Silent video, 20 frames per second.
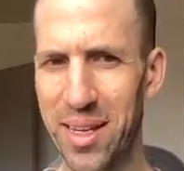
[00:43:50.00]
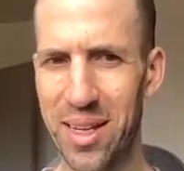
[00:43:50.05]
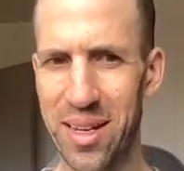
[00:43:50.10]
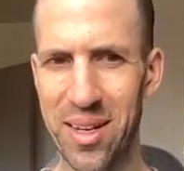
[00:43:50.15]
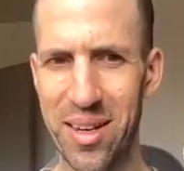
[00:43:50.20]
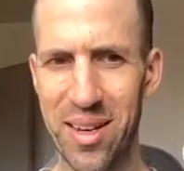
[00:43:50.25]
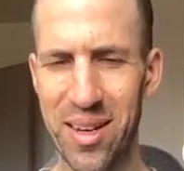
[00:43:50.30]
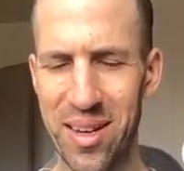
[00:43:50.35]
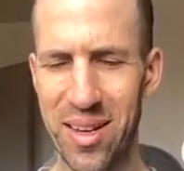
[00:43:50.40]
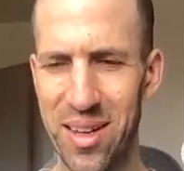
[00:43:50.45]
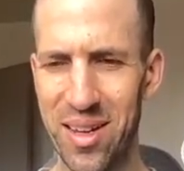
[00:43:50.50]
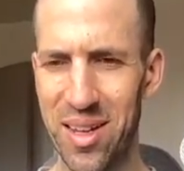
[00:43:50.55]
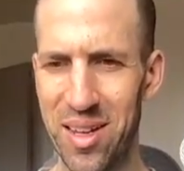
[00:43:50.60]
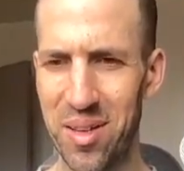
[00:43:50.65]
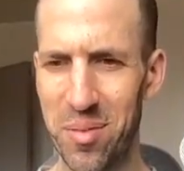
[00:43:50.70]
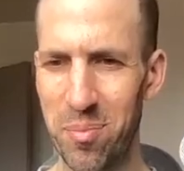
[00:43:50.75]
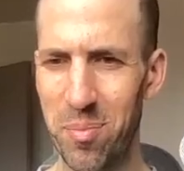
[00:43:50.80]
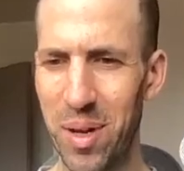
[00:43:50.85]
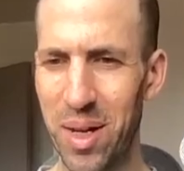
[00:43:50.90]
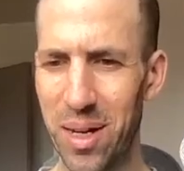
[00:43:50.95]
and
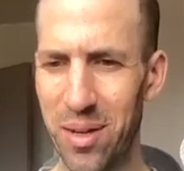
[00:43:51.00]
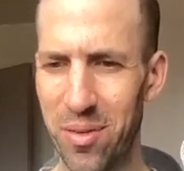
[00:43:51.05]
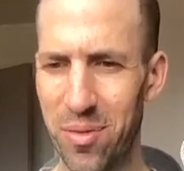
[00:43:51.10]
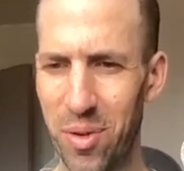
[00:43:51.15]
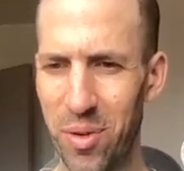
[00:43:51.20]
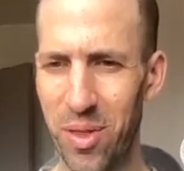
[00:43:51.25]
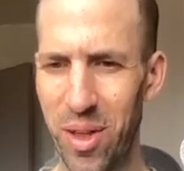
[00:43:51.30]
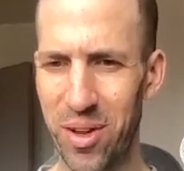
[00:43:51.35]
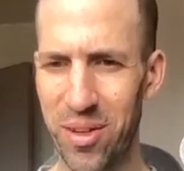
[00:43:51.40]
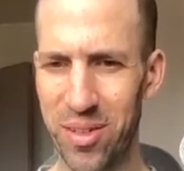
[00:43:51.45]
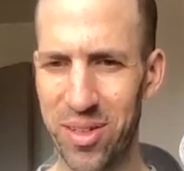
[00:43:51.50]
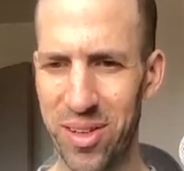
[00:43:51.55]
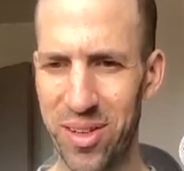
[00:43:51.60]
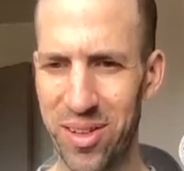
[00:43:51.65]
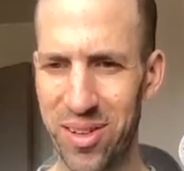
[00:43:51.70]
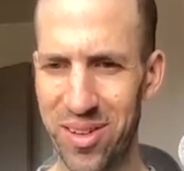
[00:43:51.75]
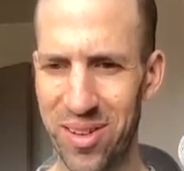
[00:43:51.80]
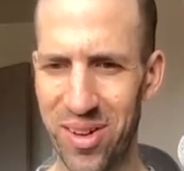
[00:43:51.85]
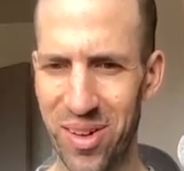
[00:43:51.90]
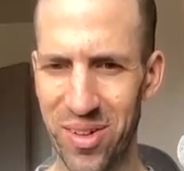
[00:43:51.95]
make a few
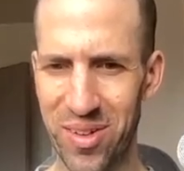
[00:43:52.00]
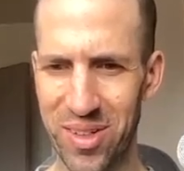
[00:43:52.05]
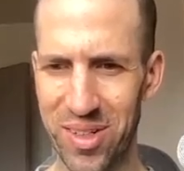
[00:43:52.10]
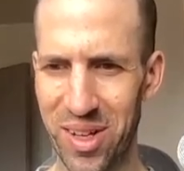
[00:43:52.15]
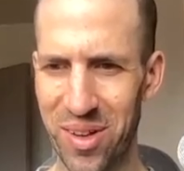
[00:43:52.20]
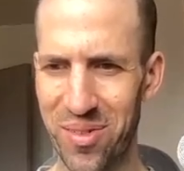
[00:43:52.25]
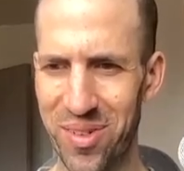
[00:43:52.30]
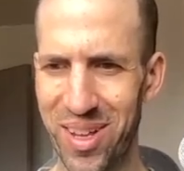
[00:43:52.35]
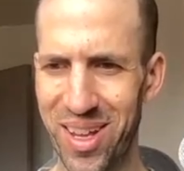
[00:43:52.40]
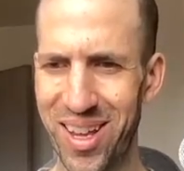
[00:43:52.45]
thousand dollars off it,